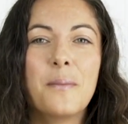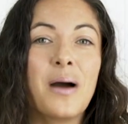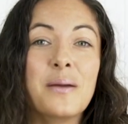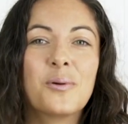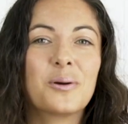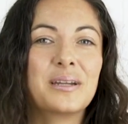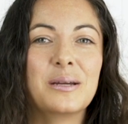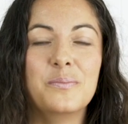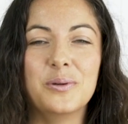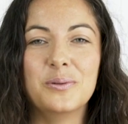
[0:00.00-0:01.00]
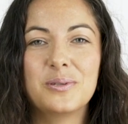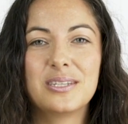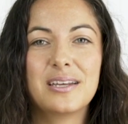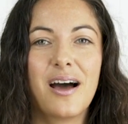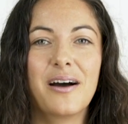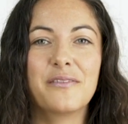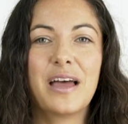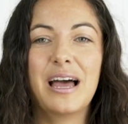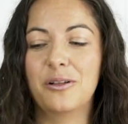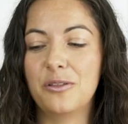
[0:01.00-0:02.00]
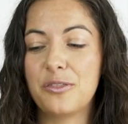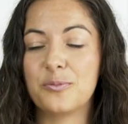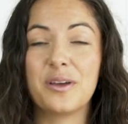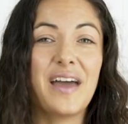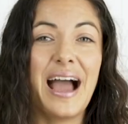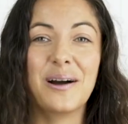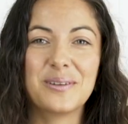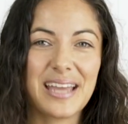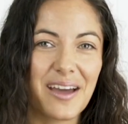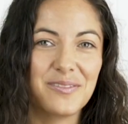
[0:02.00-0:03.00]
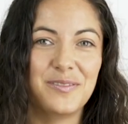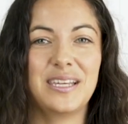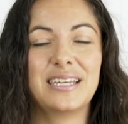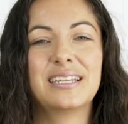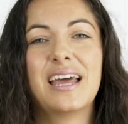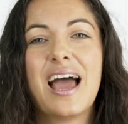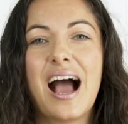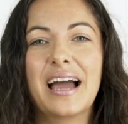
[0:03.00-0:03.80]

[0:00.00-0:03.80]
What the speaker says: my morning boost of health without caffeine.